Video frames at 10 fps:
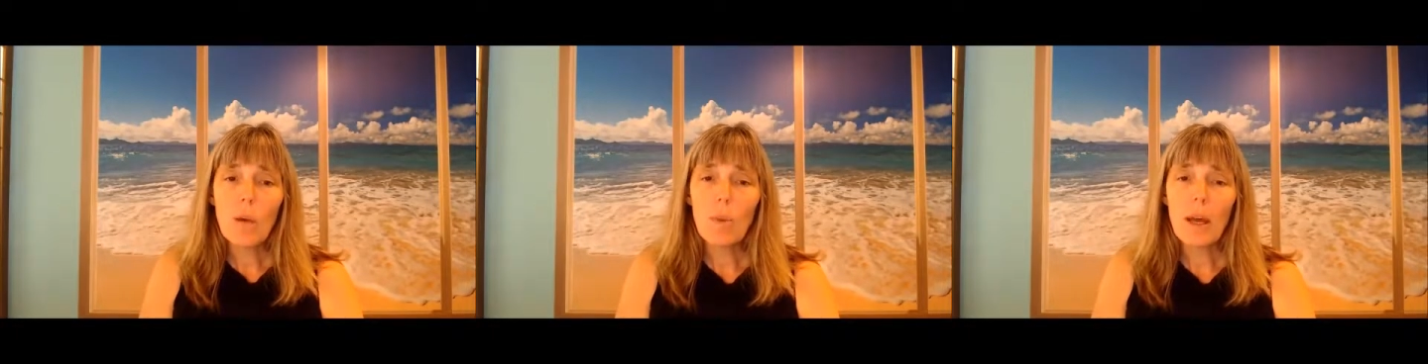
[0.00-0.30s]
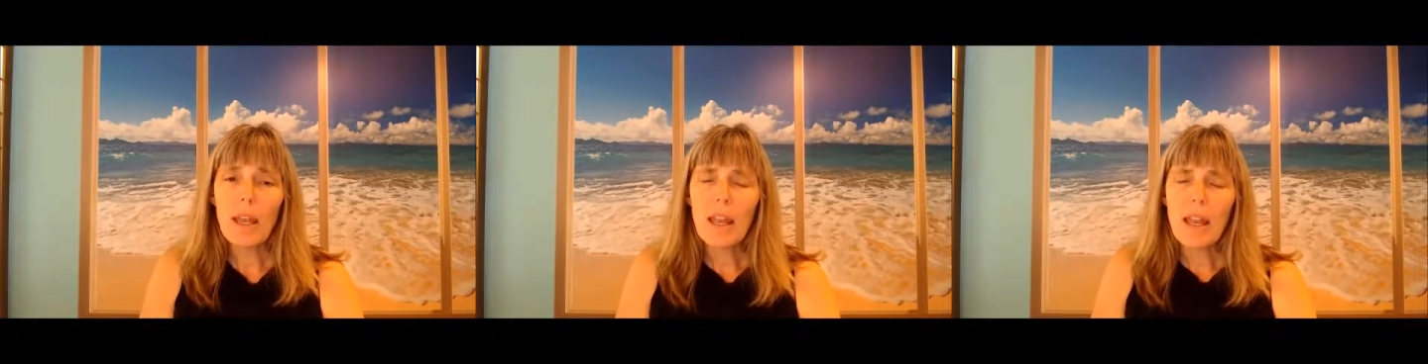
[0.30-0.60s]

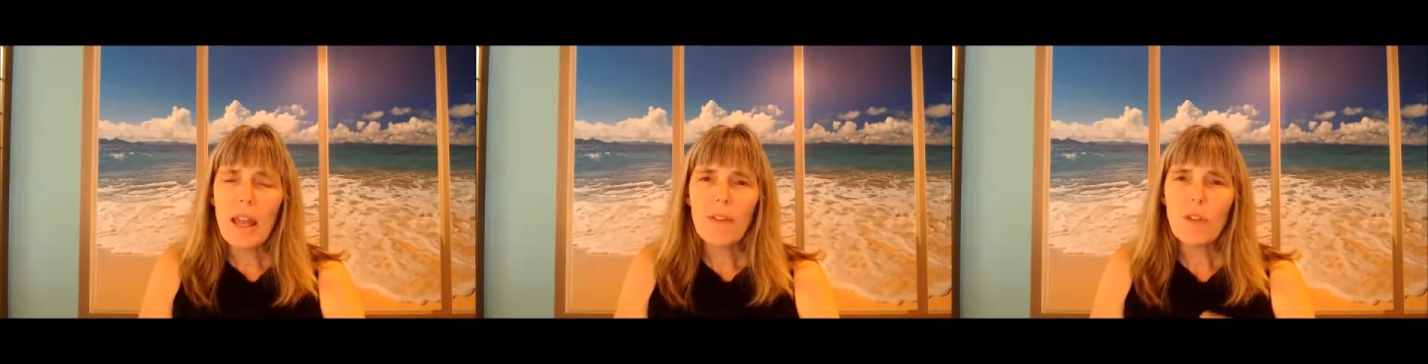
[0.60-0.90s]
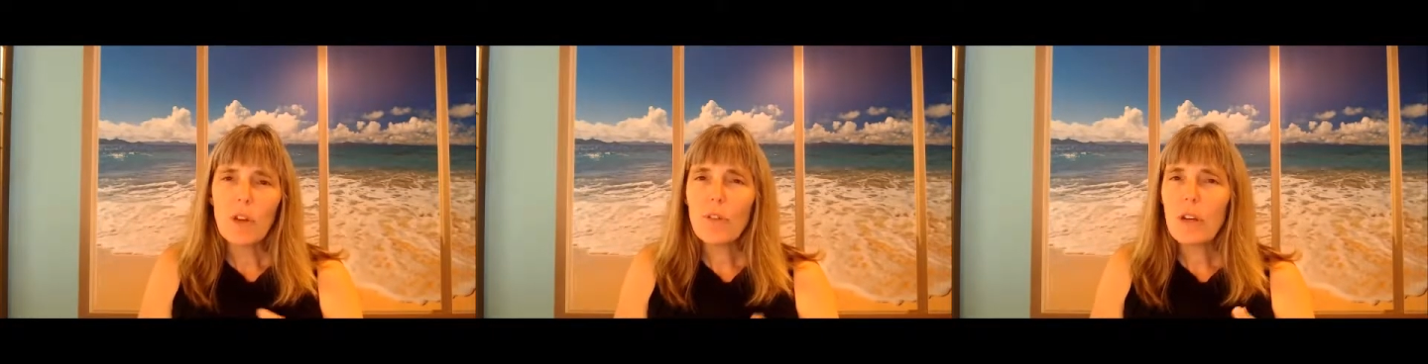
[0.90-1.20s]
But have
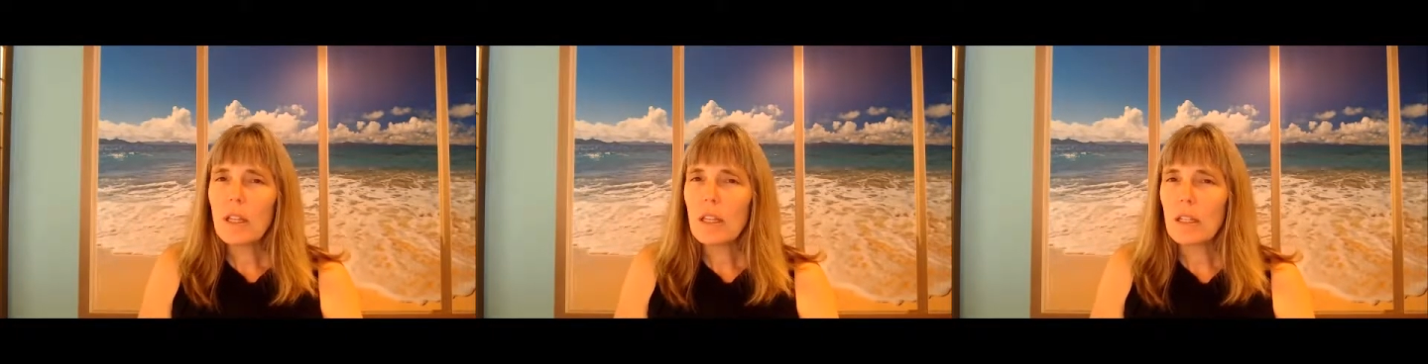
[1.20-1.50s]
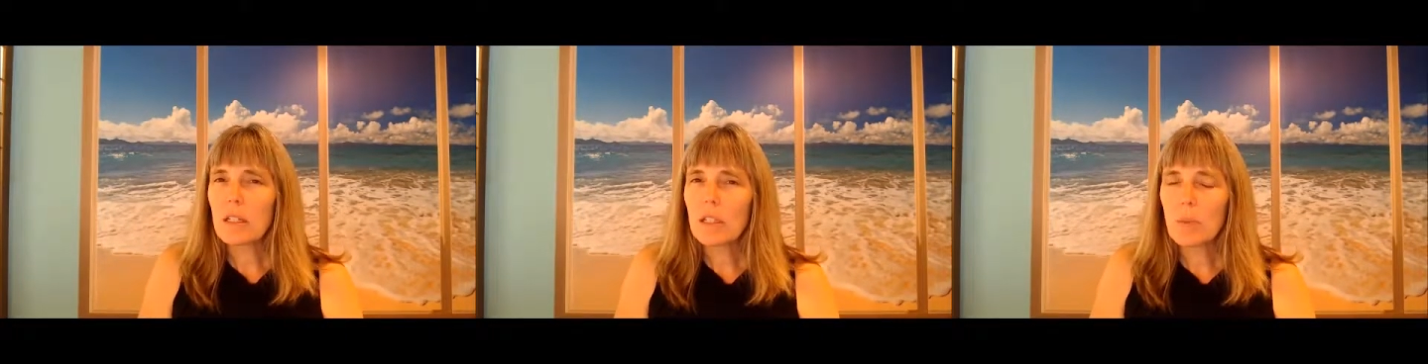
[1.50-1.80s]
you ever had the
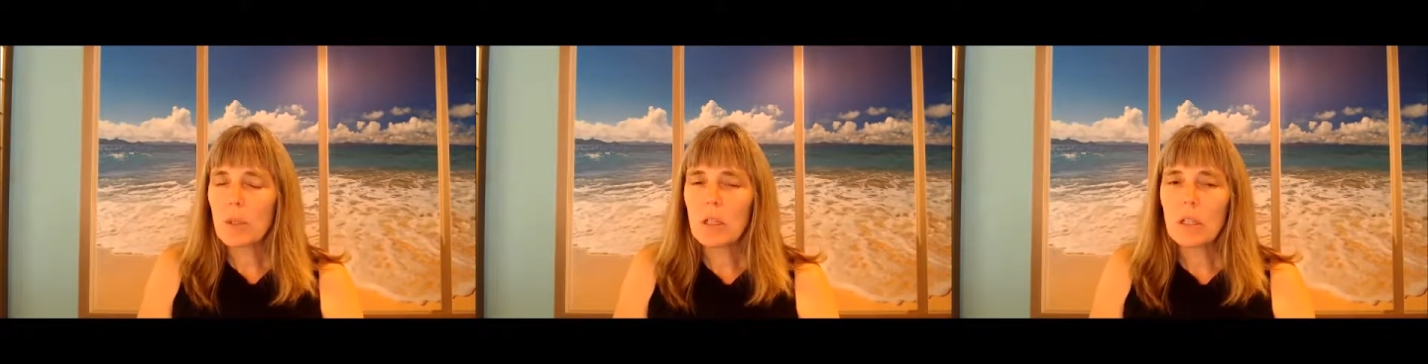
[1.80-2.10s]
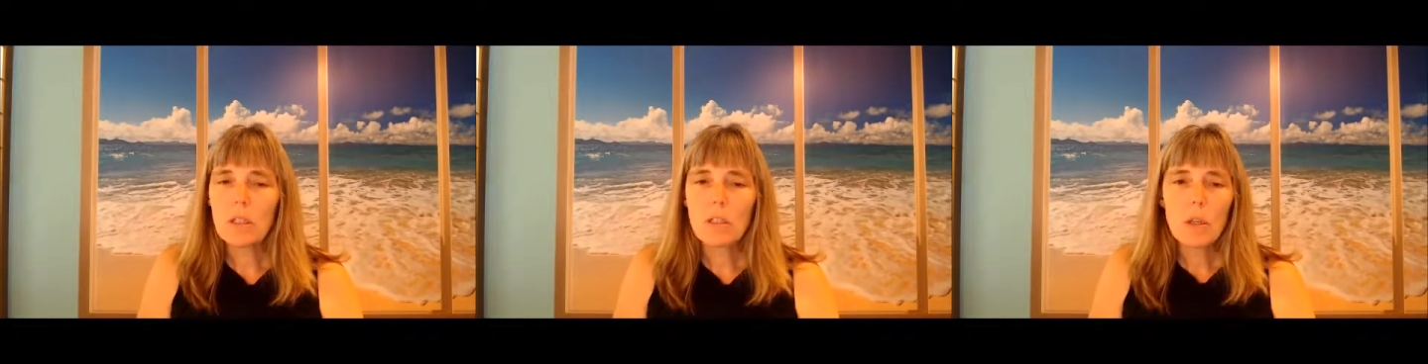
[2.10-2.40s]

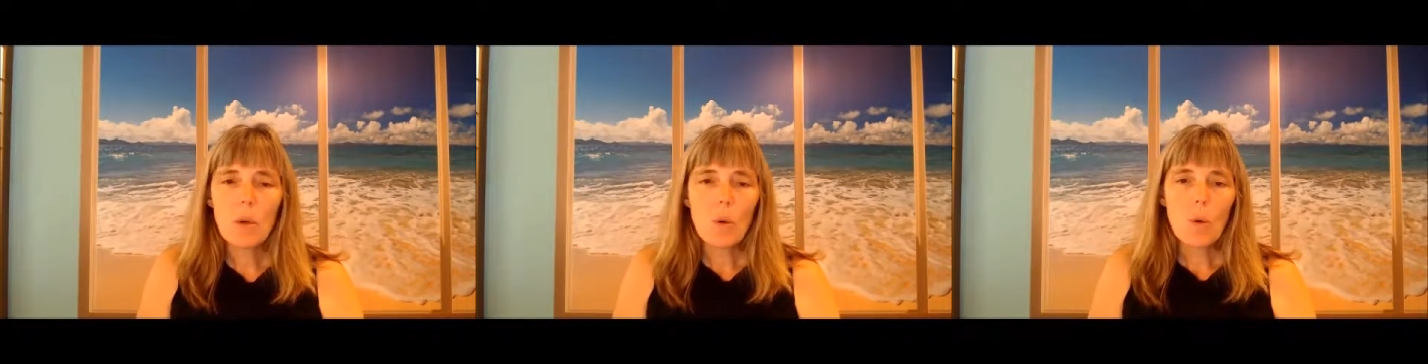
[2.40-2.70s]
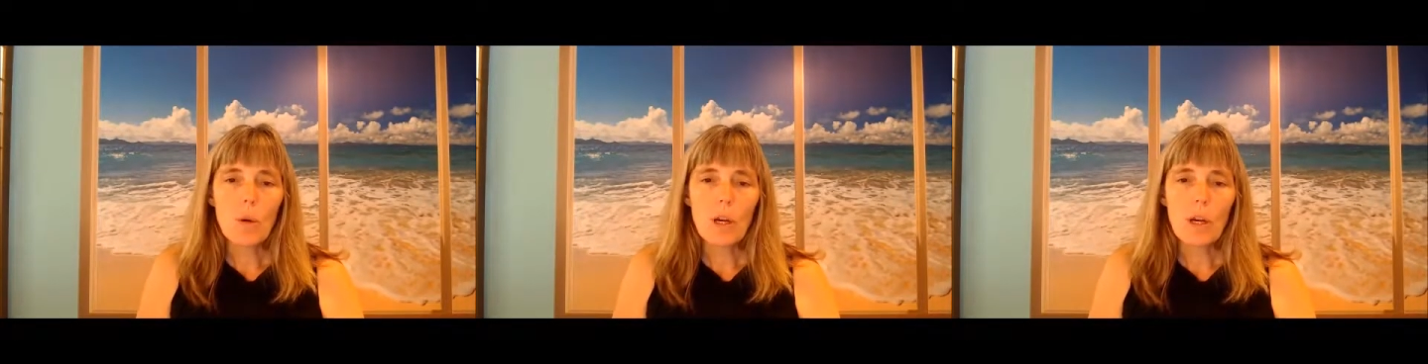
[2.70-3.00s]
experience
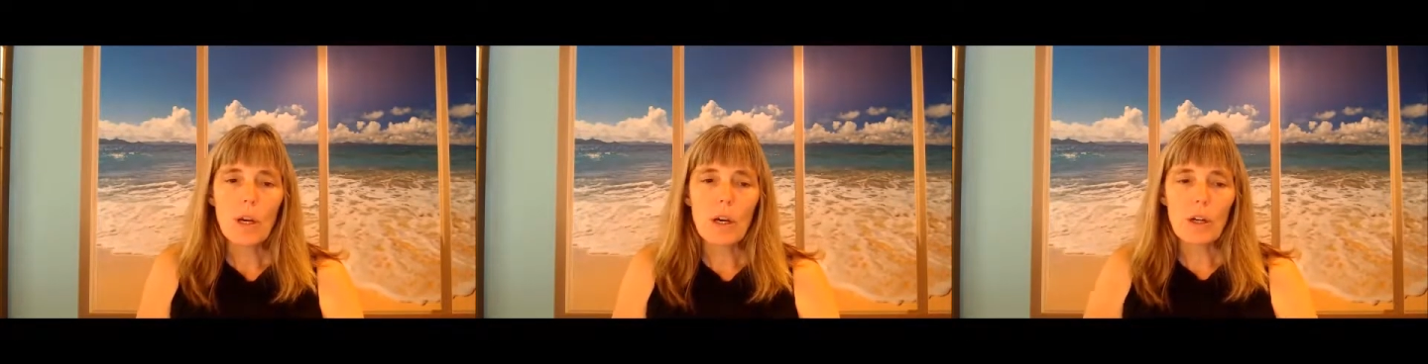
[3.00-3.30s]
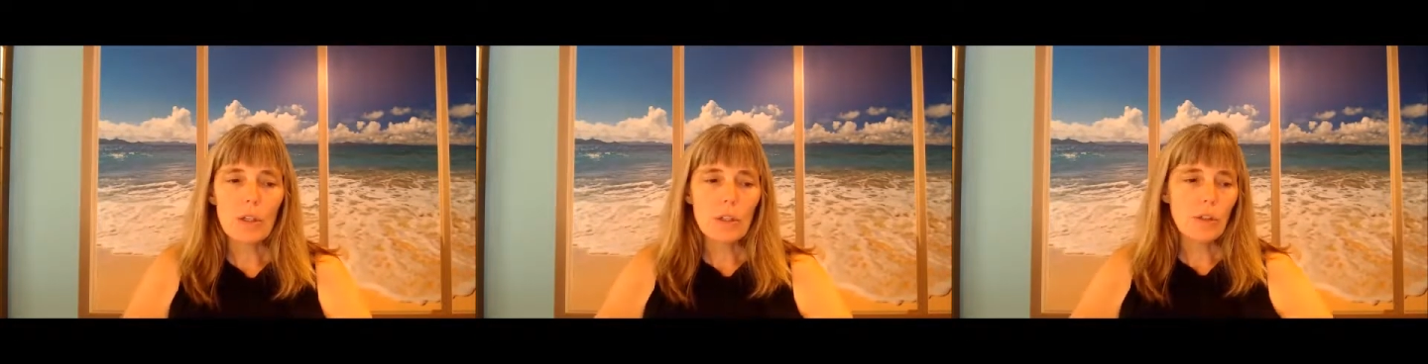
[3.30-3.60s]

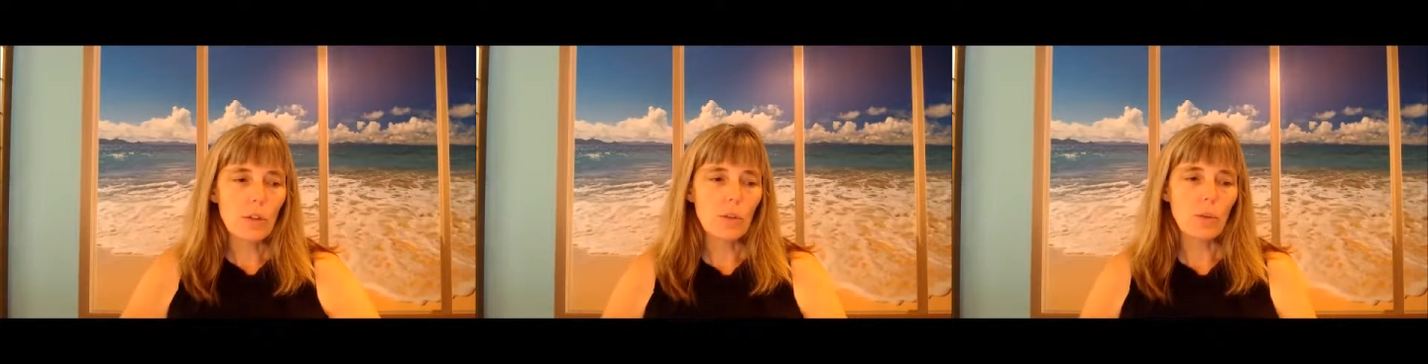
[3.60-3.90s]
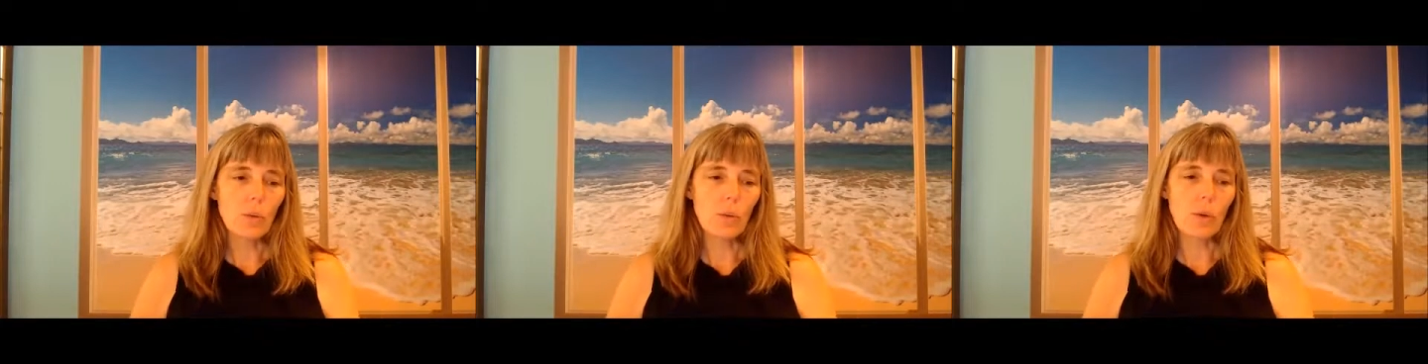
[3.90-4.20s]
where
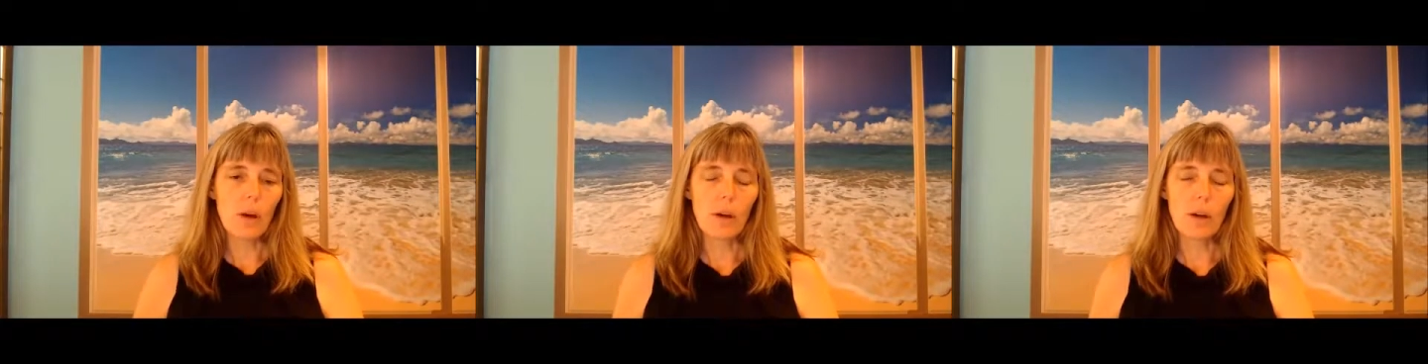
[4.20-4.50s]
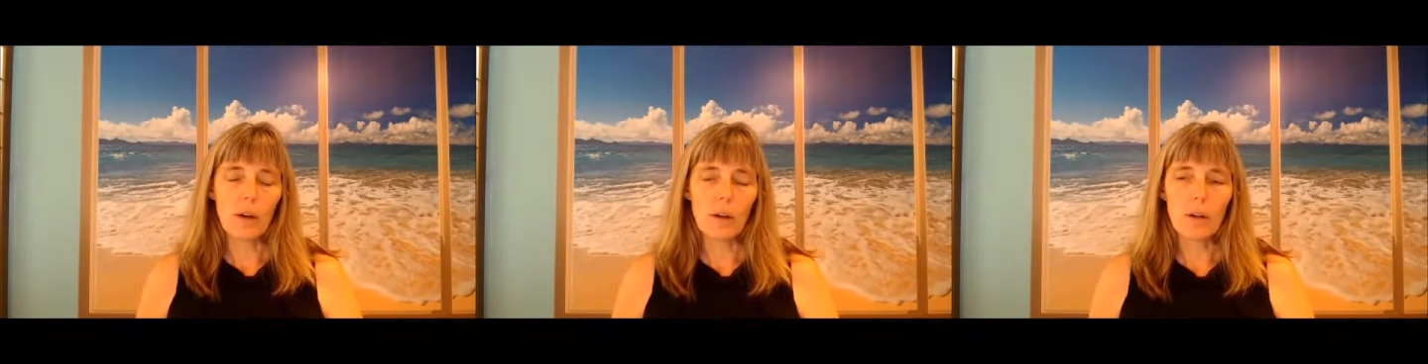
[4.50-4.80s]
you
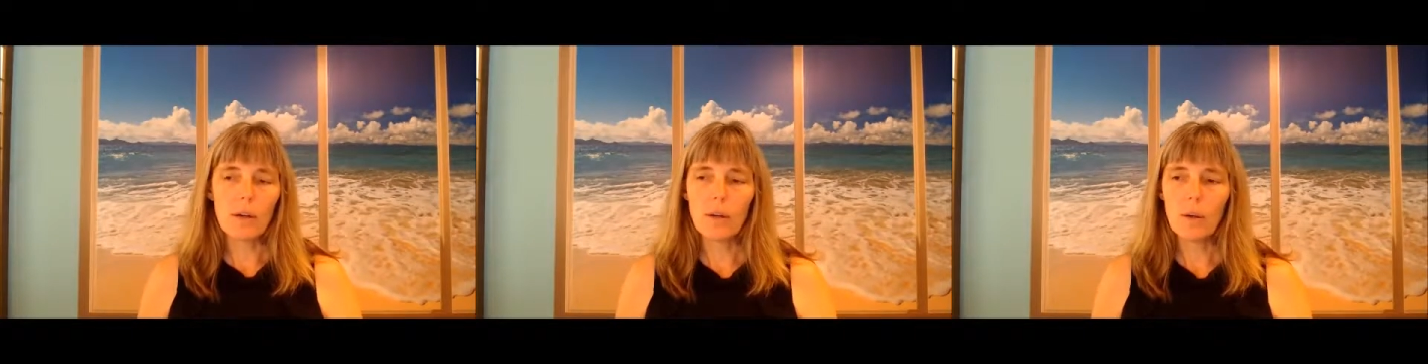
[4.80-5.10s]
are